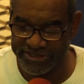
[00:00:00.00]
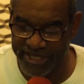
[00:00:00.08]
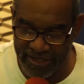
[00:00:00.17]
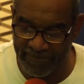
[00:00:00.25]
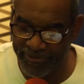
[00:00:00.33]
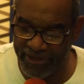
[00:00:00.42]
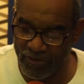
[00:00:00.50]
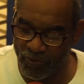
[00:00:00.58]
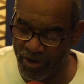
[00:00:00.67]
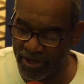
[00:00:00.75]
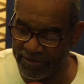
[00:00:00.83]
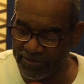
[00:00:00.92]
2 Peter
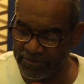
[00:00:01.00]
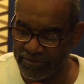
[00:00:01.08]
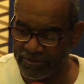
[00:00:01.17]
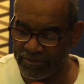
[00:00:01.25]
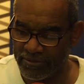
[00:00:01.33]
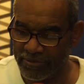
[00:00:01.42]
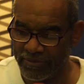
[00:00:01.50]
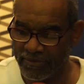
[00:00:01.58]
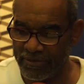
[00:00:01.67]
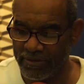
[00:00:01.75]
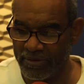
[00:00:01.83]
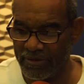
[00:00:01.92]
1,
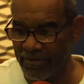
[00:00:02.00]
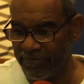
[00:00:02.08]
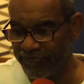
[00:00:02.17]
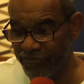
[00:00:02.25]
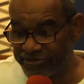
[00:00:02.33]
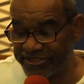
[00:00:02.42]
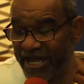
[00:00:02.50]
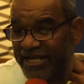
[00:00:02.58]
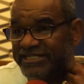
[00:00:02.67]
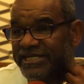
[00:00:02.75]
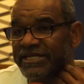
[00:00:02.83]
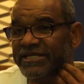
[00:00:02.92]
verse
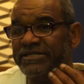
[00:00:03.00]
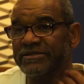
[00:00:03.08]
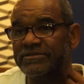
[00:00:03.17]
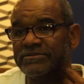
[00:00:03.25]
19.